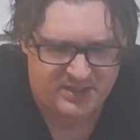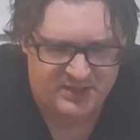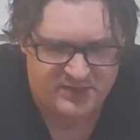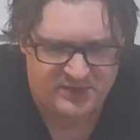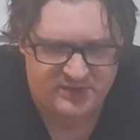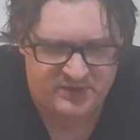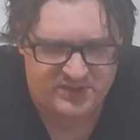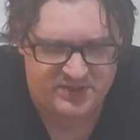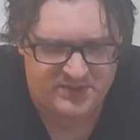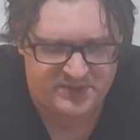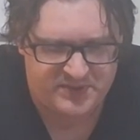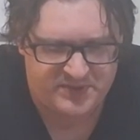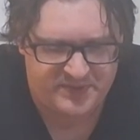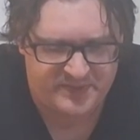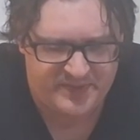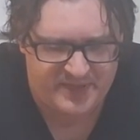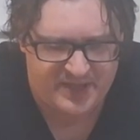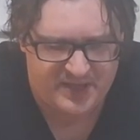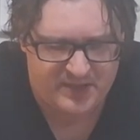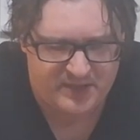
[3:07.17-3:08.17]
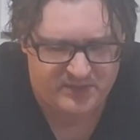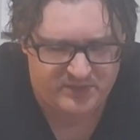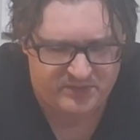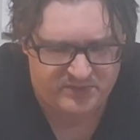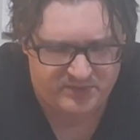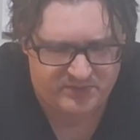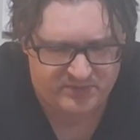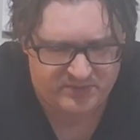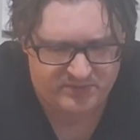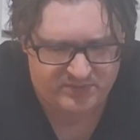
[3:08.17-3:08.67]
so this was about
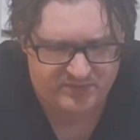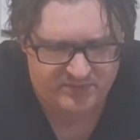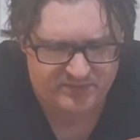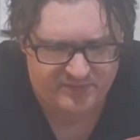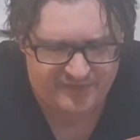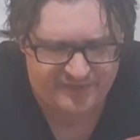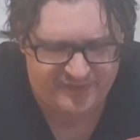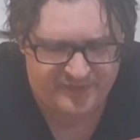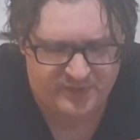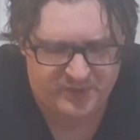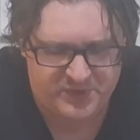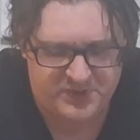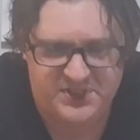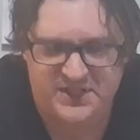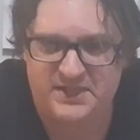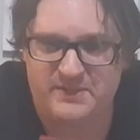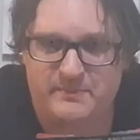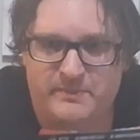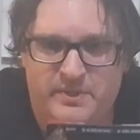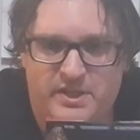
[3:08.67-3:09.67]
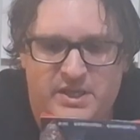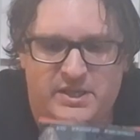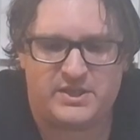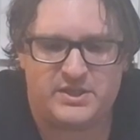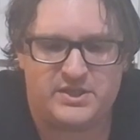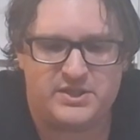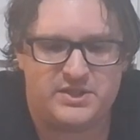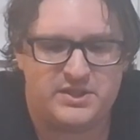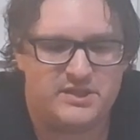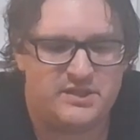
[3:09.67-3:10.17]

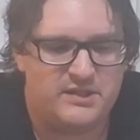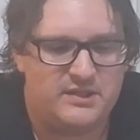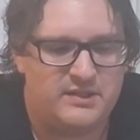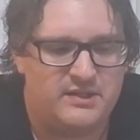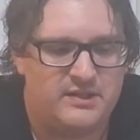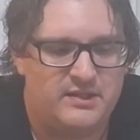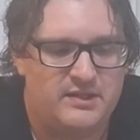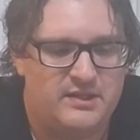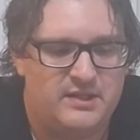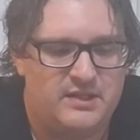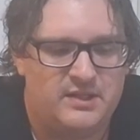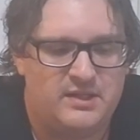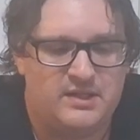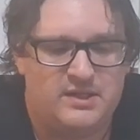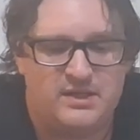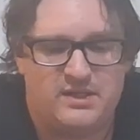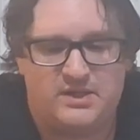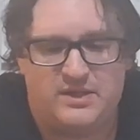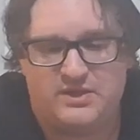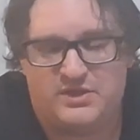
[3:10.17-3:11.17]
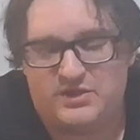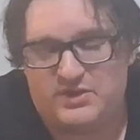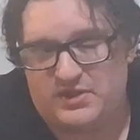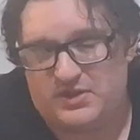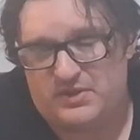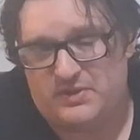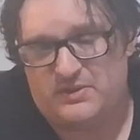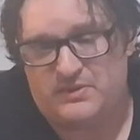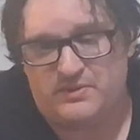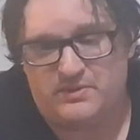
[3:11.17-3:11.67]
$14.
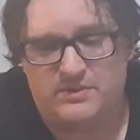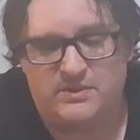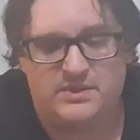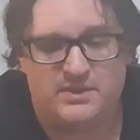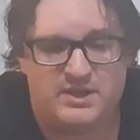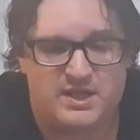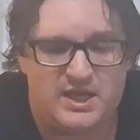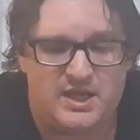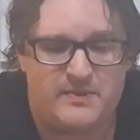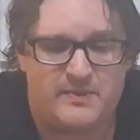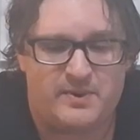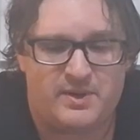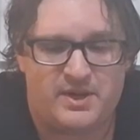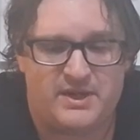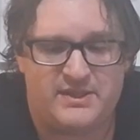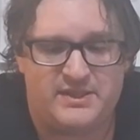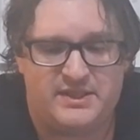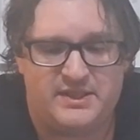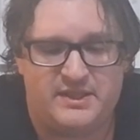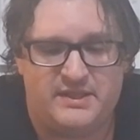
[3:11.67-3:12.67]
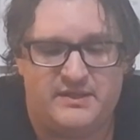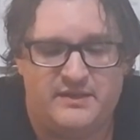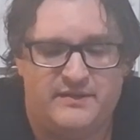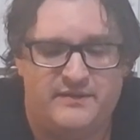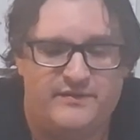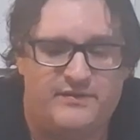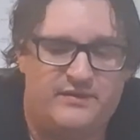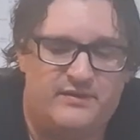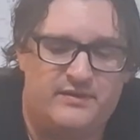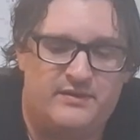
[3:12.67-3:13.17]
So kind of pricey
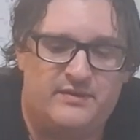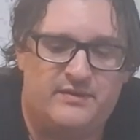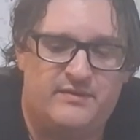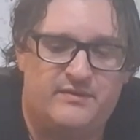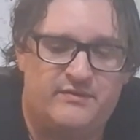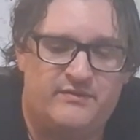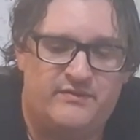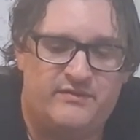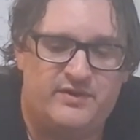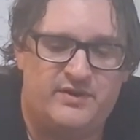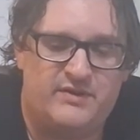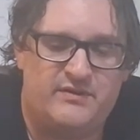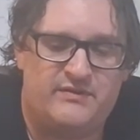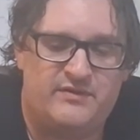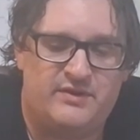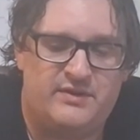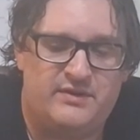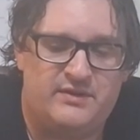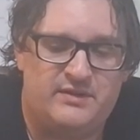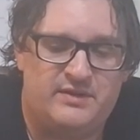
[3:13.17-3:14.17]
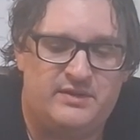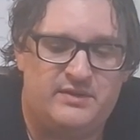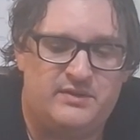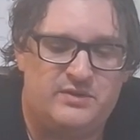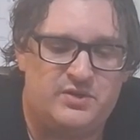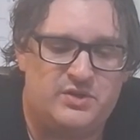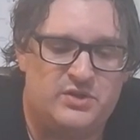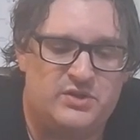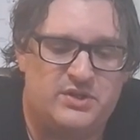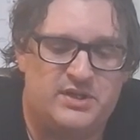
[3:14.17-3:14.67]
for very, very little
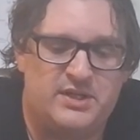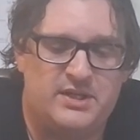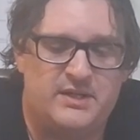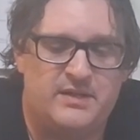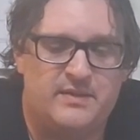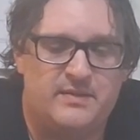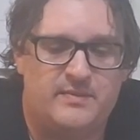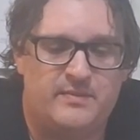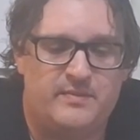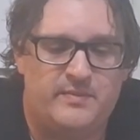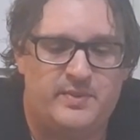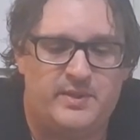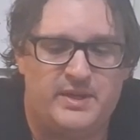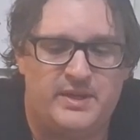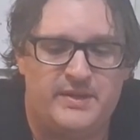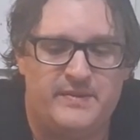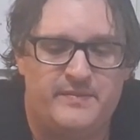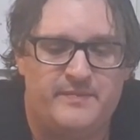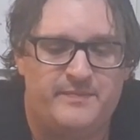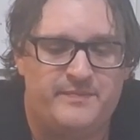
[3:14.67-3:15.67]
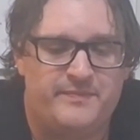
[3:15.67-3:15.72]
jerky, but